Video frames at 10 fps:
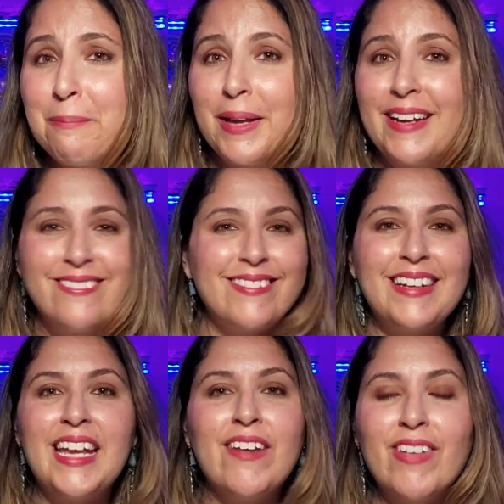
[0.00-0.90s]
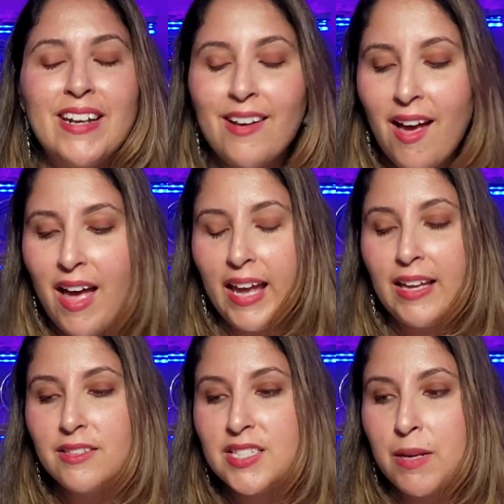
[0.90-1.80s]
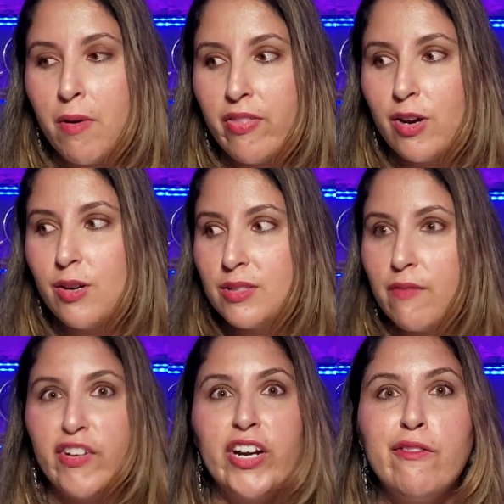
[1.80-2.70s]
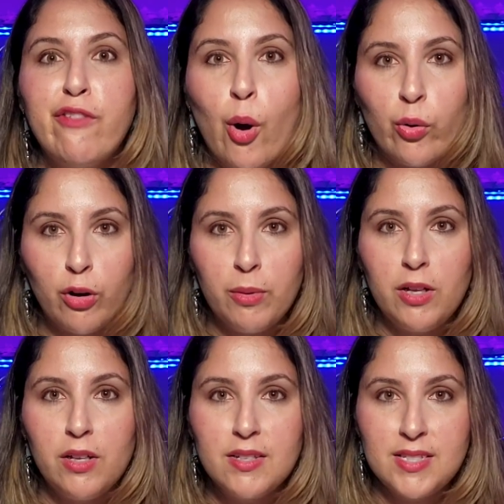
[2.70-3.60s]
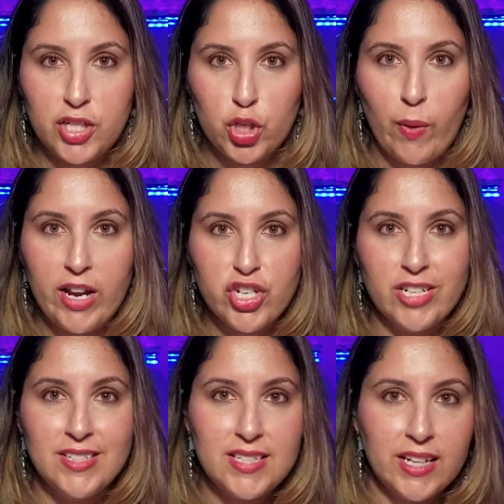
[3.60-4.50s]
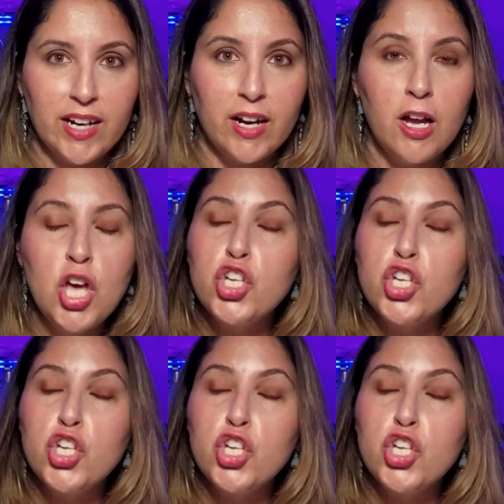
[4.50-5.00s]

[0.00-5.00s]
But even in some of those very vulnerable situations here,